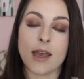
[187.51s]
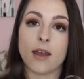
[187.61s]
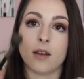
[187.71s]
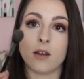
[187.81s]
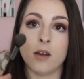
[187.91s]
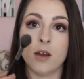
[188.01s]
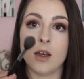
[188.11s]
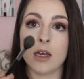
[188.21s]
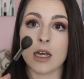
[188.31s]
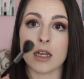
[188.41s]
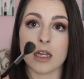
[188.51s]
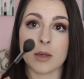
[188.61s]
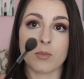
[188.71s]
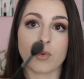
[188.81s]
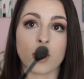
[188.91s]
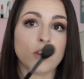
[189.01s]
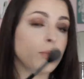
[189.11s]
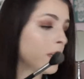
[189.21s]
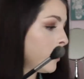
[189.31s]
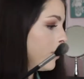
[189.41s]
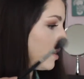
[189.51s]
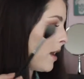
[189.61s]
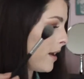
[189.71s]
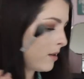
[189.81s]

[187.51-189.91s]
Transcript: And the brush picked up a lot.